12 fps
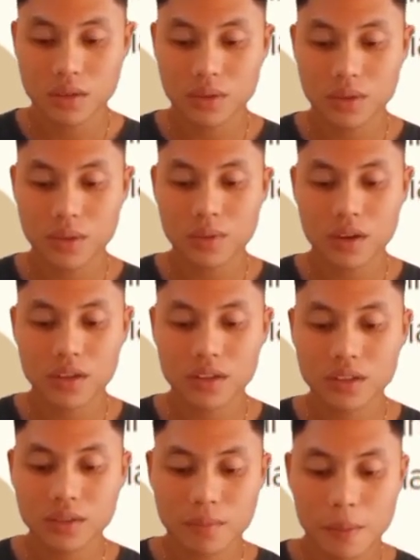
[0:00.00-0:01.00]
reward
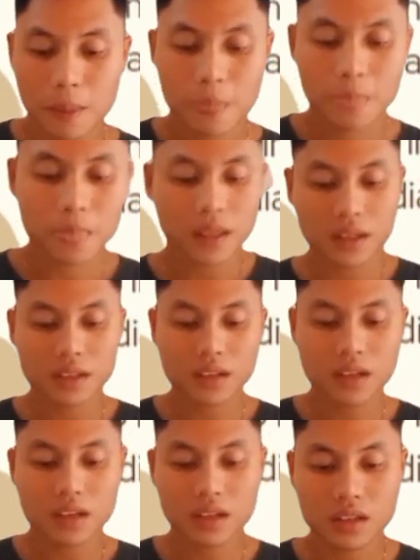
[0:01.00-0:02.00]
in
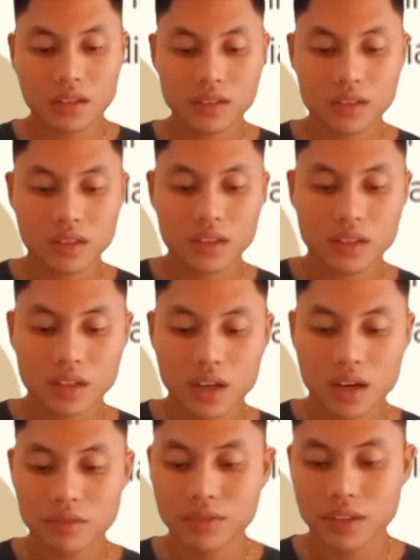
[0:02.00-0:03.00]
the
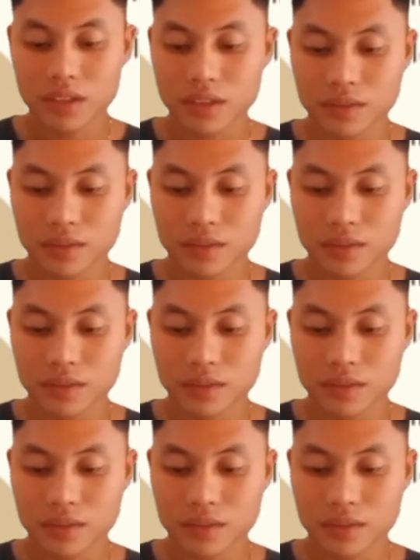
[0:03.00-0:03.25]
hereafter.